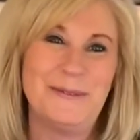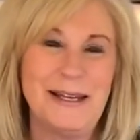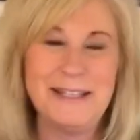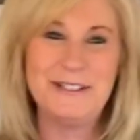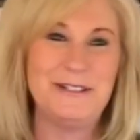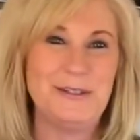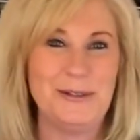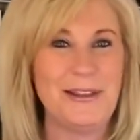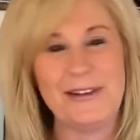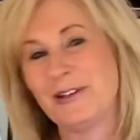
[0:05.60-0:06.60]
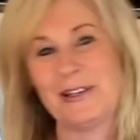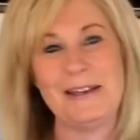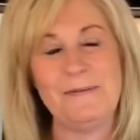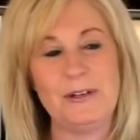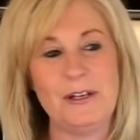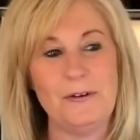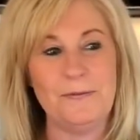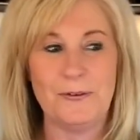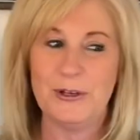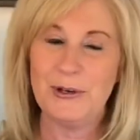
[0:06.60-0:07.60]
Wanted to do another cooking video
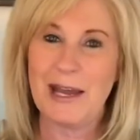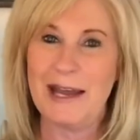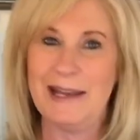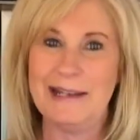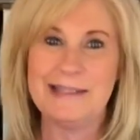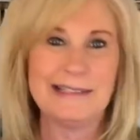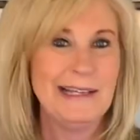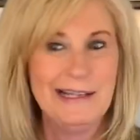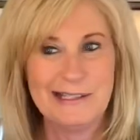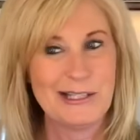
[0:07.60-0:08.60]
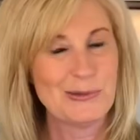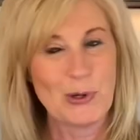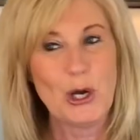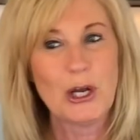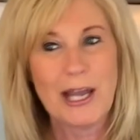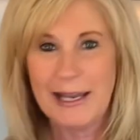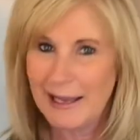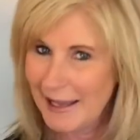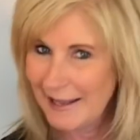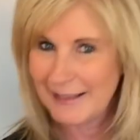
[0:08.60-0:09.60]
for you guys since we're all kind
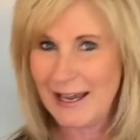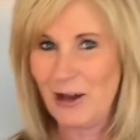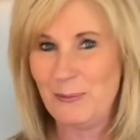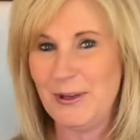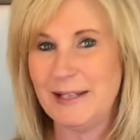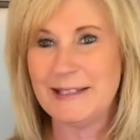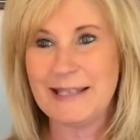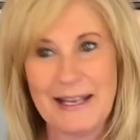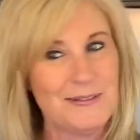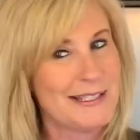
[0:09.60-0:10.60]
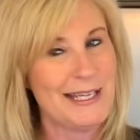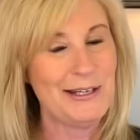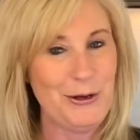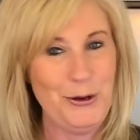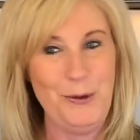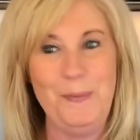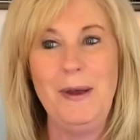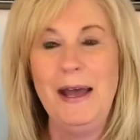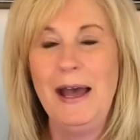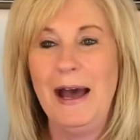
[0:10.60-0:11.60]
of hanging out, being safe, staying home.
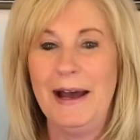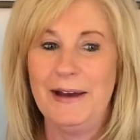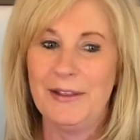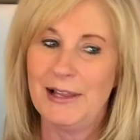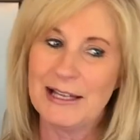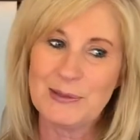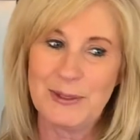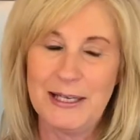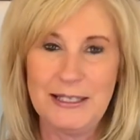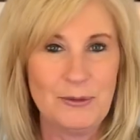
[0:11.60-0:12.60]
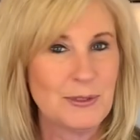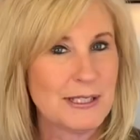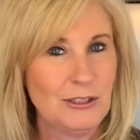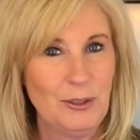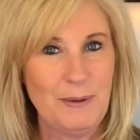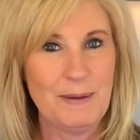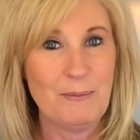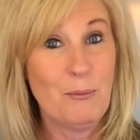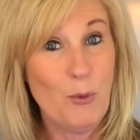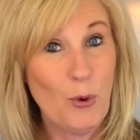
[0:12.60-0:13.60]
The last one I did was a little
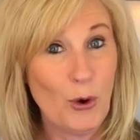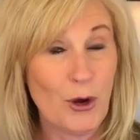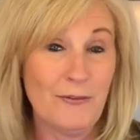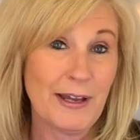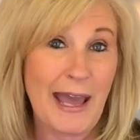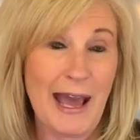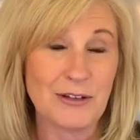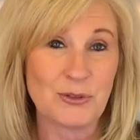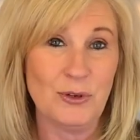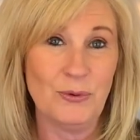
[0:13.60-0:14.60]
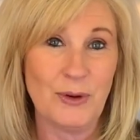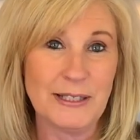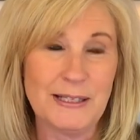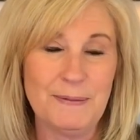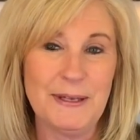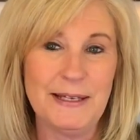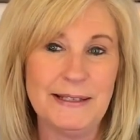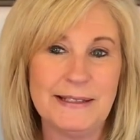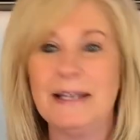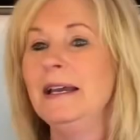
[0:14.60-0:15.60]
bit more of a casual
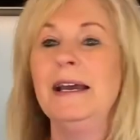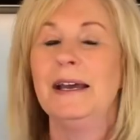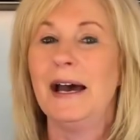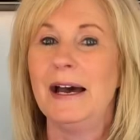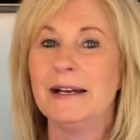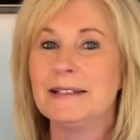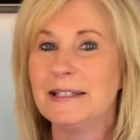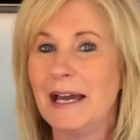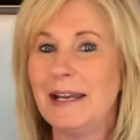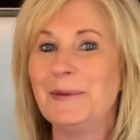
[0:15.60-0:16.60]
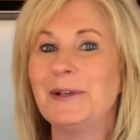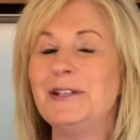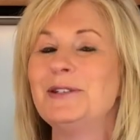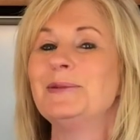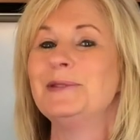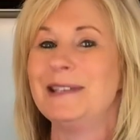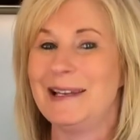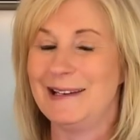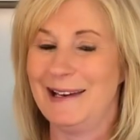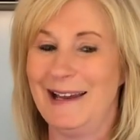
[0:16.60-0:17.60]
recipes. Tonight I want to do
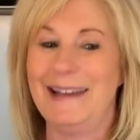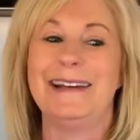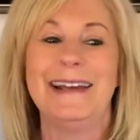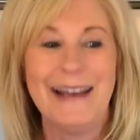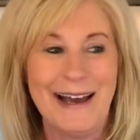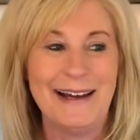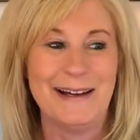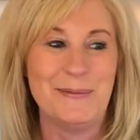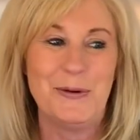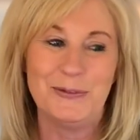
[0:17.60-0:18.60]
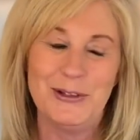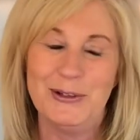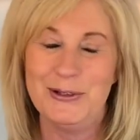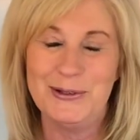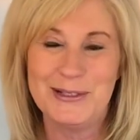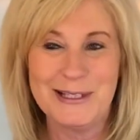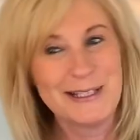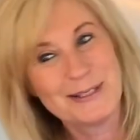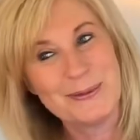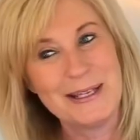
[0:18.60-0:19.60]
date night. Hopefully you'll use it
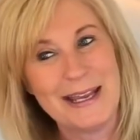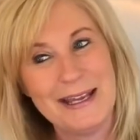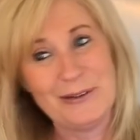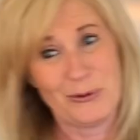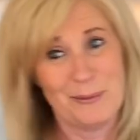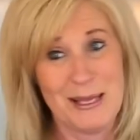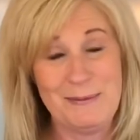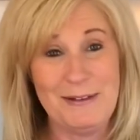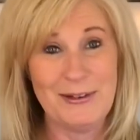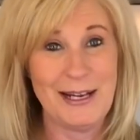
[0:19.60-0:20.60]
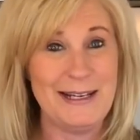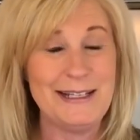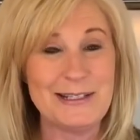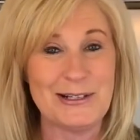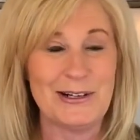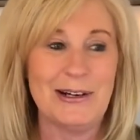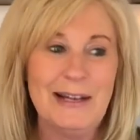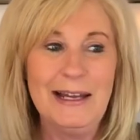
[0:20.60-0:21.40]
this weekend or maybe even on Easter